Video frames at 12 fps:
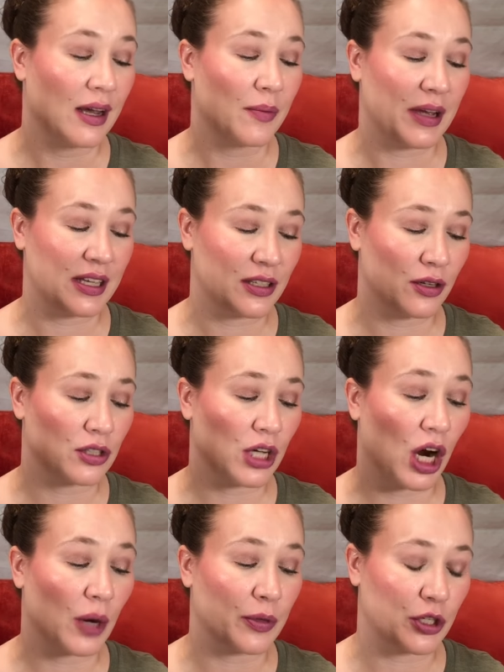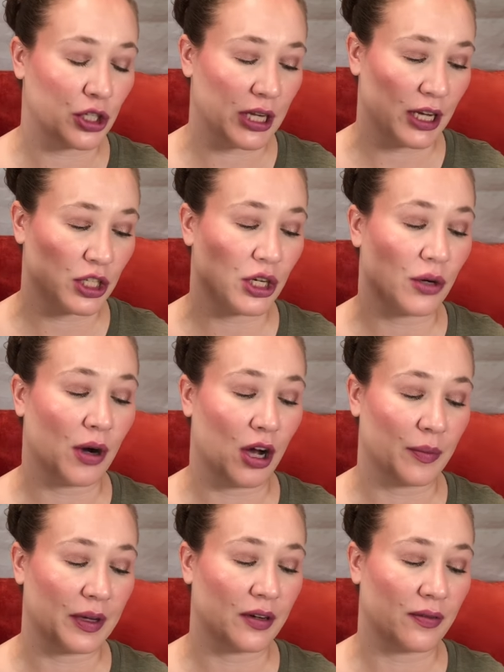Base notes are pistachio,
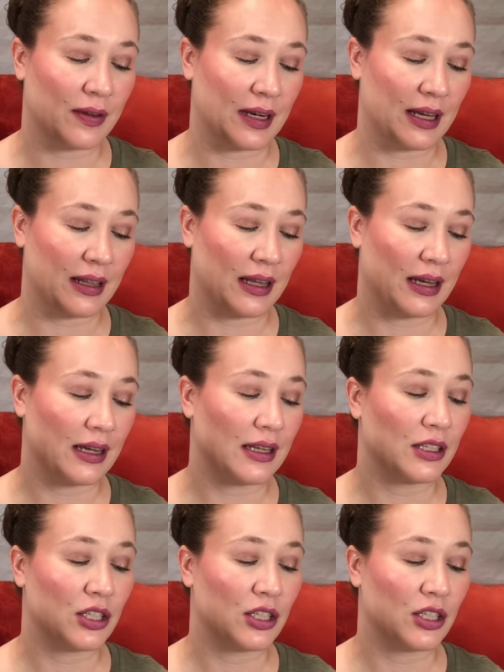almond, vanilla,